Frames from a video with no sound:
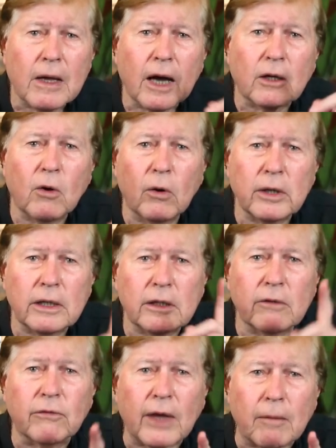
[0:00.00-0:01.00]
According
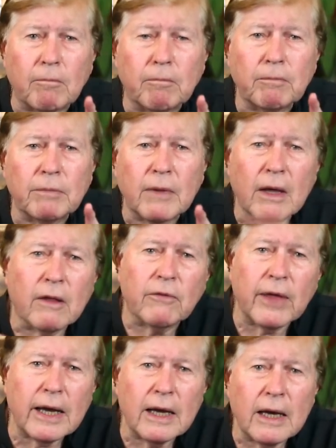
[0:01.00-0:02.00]
to them,
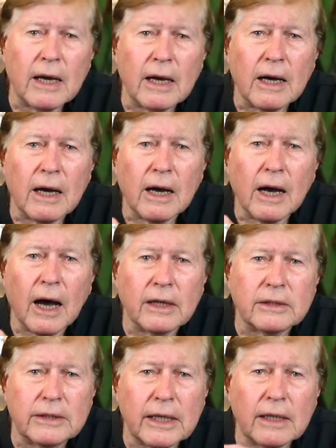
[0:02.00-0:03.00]
they
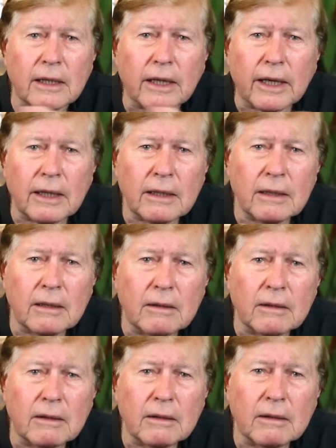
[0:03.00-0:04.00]
are dealing,
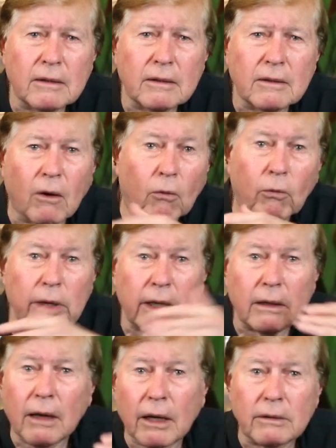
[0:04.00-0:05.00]
or
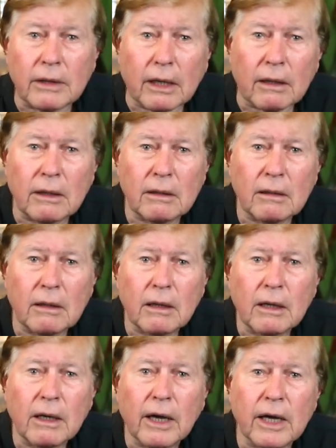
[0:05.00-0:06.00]
we are dealing,
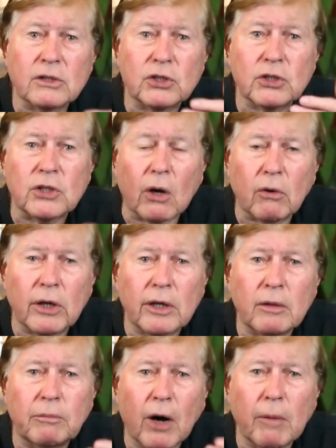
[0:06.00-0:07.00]
in
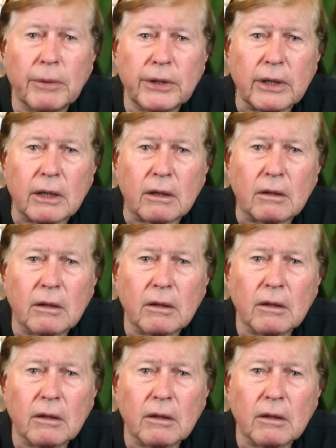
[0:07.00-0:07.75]
stolen property.